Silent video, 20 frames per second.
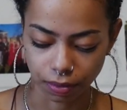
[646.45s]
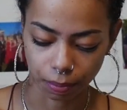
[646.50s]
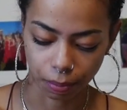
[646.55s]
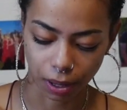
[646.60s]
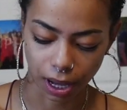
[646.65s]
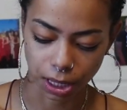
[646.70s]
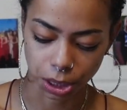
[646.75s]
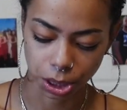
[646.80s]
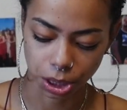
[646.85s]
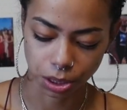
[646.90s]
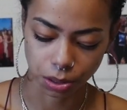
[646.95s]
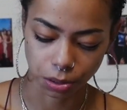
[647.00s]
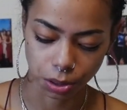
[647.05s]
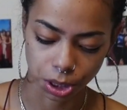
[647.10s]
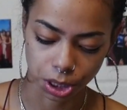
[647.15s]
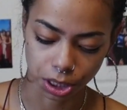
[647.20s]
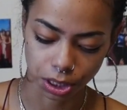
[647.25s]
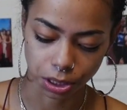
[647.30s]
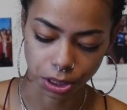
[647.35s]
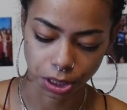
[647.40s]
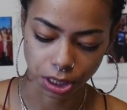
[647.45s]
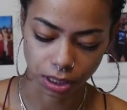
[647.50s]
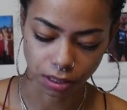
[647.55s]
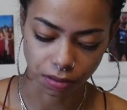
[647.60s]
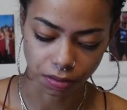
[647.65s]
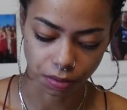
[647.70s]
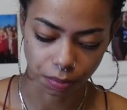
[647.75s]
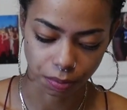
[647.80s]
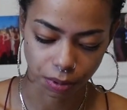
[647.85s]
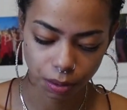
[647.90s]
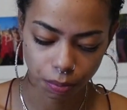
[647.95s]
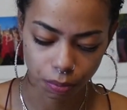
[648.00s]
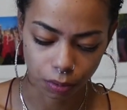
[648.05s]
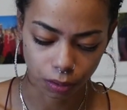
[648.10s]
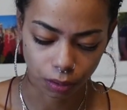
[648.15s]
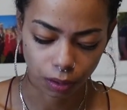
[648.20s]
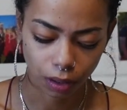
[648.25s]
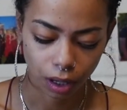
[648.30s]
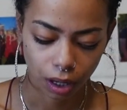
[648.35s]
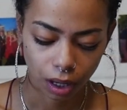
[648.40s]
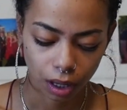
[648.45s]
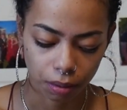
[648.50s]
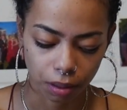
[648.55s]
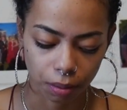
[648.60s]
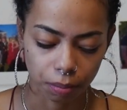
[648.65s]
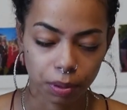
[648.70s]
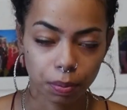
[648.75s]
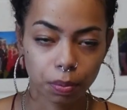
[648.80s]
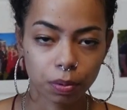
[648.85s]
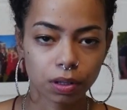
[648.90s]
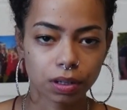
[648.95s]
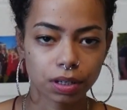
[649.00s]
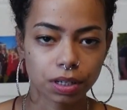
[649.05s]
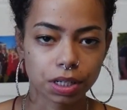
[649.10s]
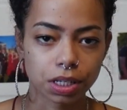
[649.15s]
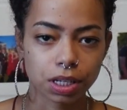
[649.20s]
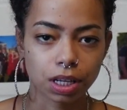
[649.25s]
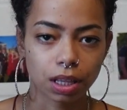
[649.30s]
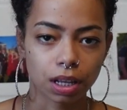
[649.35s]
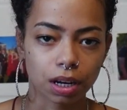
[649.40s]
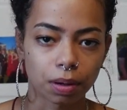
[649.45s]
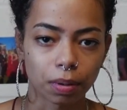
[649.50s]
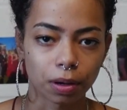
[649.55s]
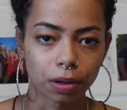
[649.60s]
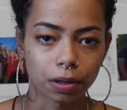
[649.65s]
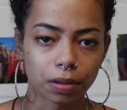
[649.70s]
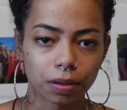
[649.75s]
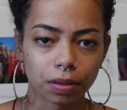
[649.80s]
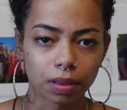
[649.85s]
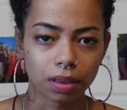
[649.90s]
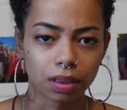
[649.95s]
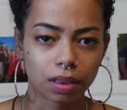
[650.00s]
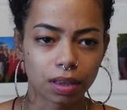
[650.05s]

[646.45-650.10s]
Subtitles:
the passion to share yourselves with people, and people understand that about you.